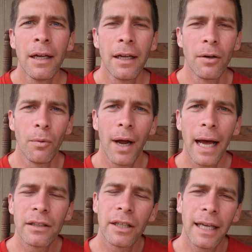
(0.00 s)
you know, when
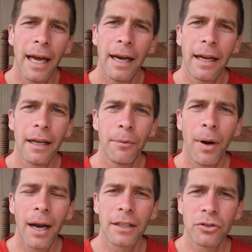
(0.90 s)
I look at it
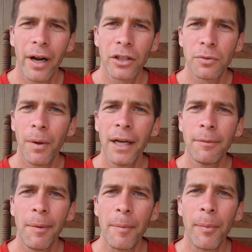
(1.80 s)
and why I try to
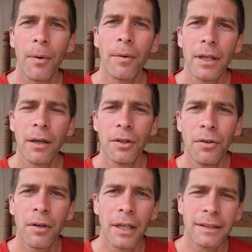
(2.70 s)
explain to people, you
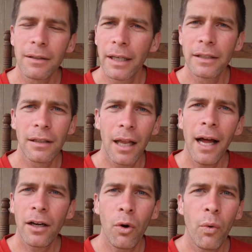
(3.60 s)
know, it's a
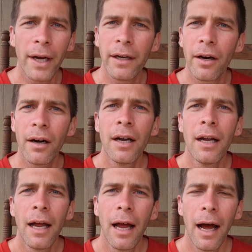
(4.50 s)
lot quicker
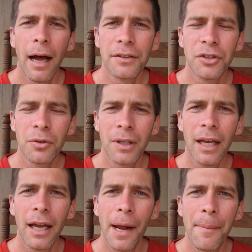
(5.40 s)
to
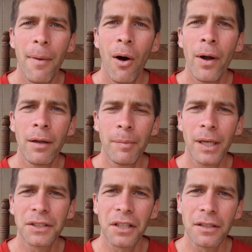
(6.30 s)
get a mowing
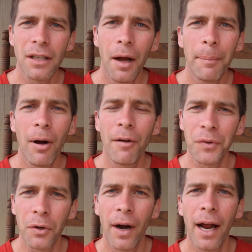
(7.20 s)
business up
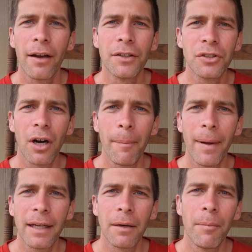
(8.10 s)
off the ground and start
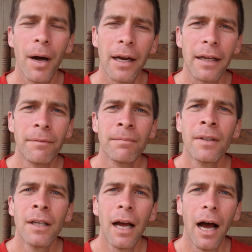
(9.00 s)
making money.
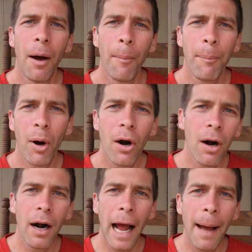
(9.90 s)
Per